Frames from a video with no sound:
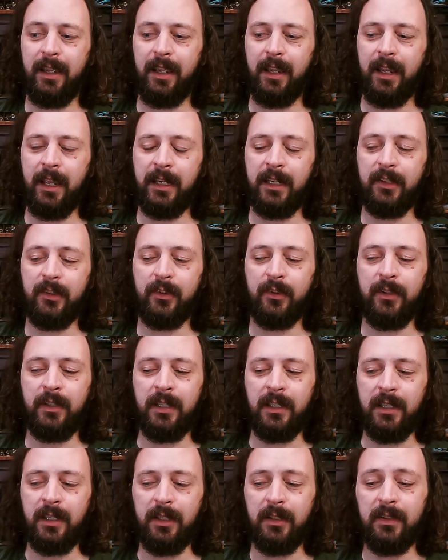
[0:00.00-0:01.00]
and it's
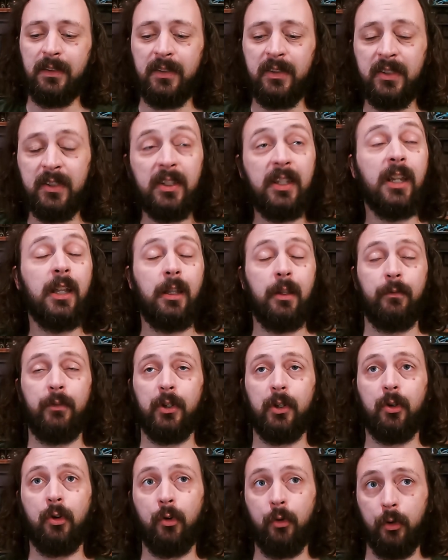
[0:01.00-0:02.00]
the skill of
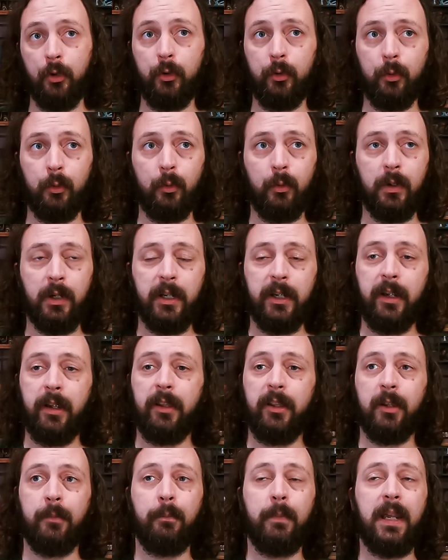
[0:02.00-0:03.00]
the crew
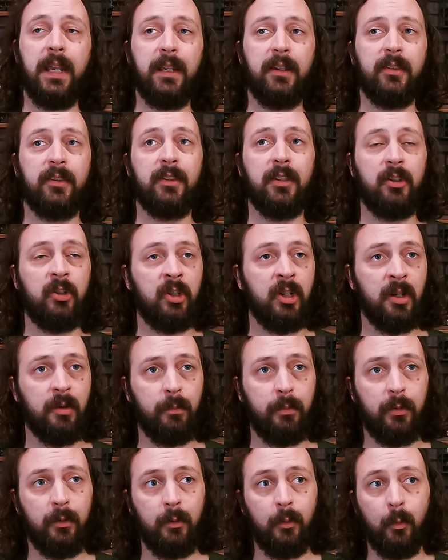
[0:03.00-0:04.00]
that makes the
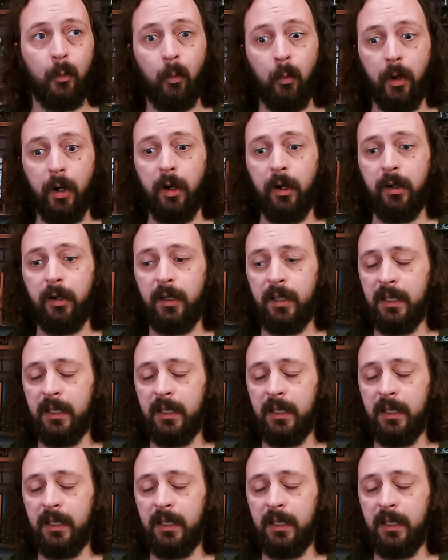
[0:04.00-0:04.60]
ship work.